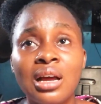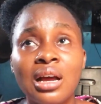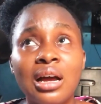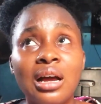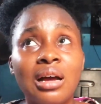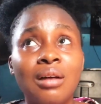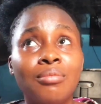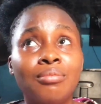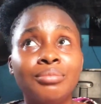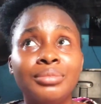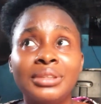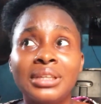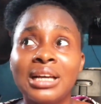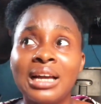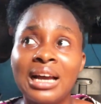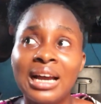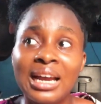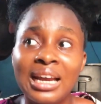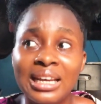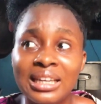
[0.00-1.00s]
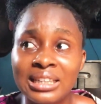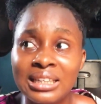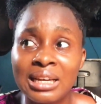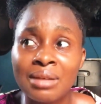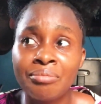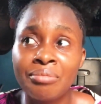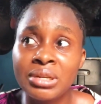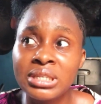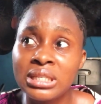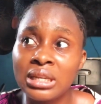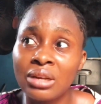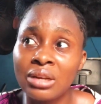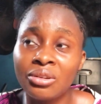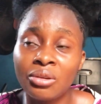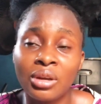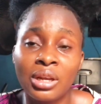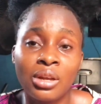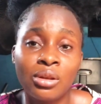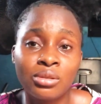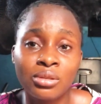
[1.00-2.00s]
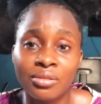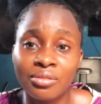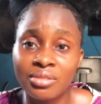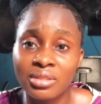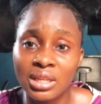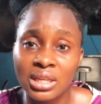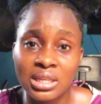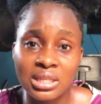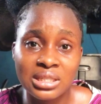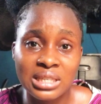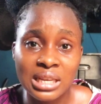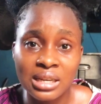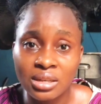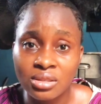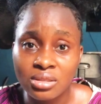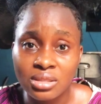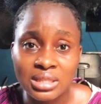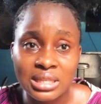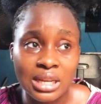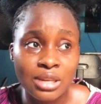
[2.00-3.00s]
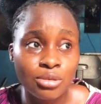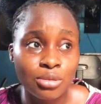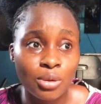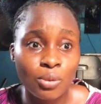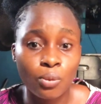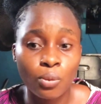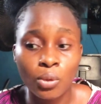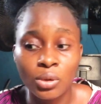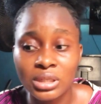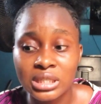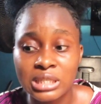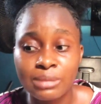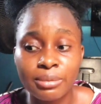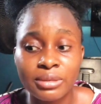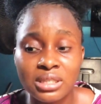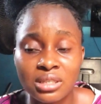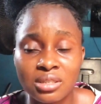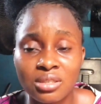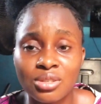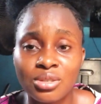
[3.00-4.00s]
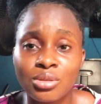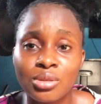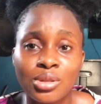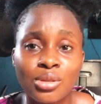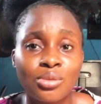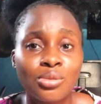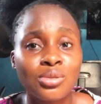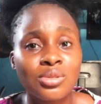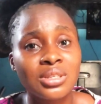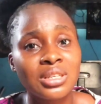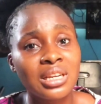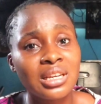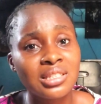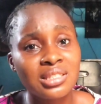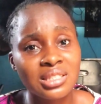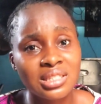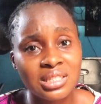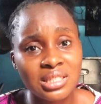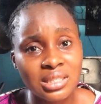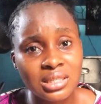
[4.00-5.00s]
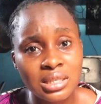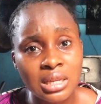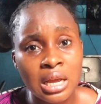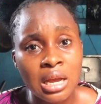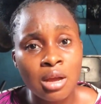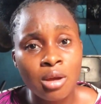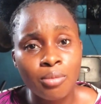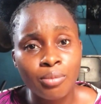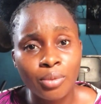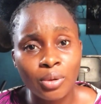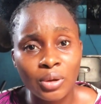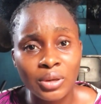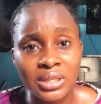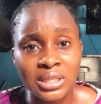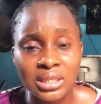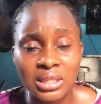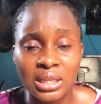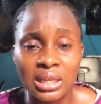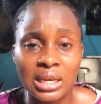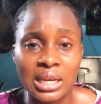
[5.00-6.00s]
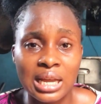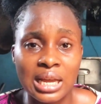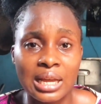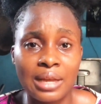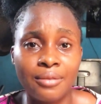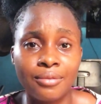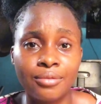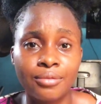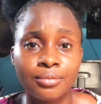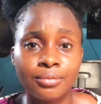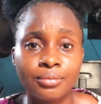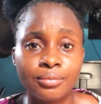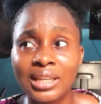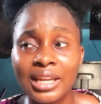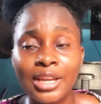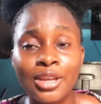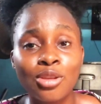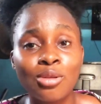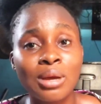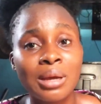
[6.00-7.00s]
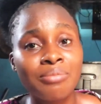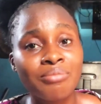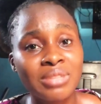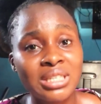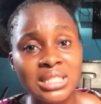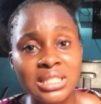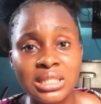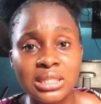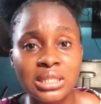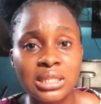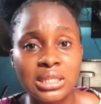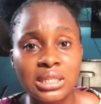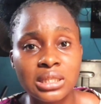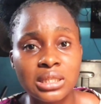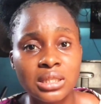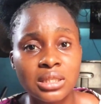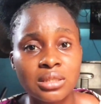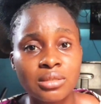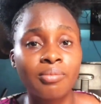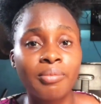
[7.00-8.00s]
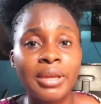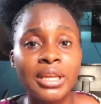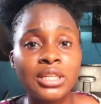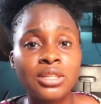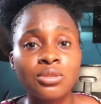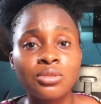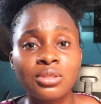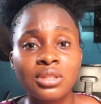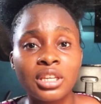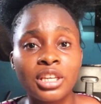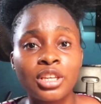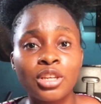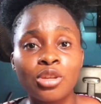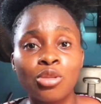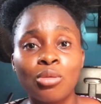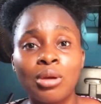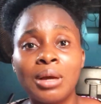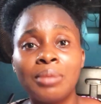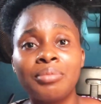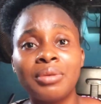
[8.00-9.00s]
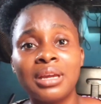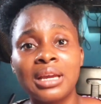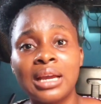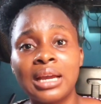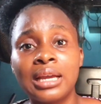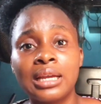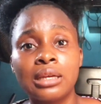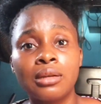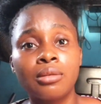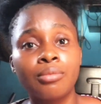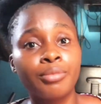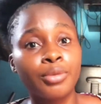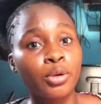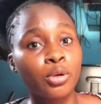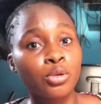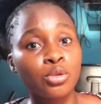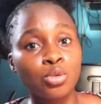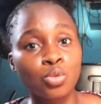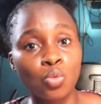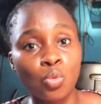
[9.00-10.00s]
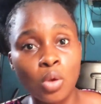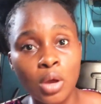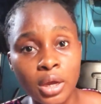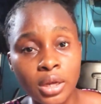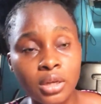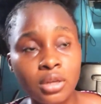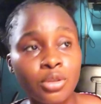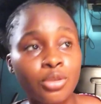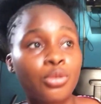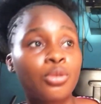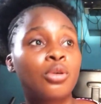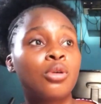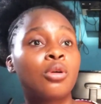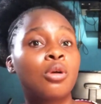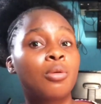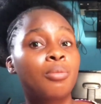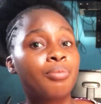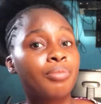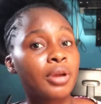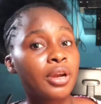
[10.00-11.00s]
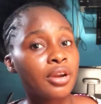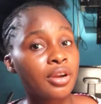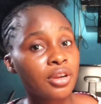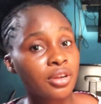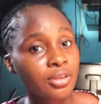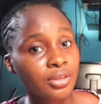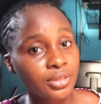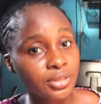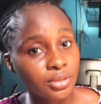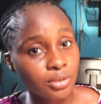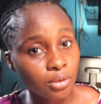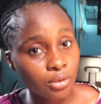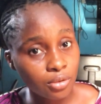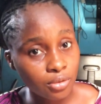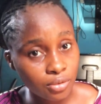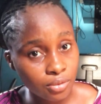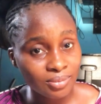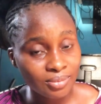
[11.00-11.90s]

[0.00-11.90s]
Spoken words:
I'm behind, I'm missing out on a lot of things, I need to start doing what this person is doing to get to this point in life, then you are missing it. It makes you think you are behind, because one, you're comparing yourself.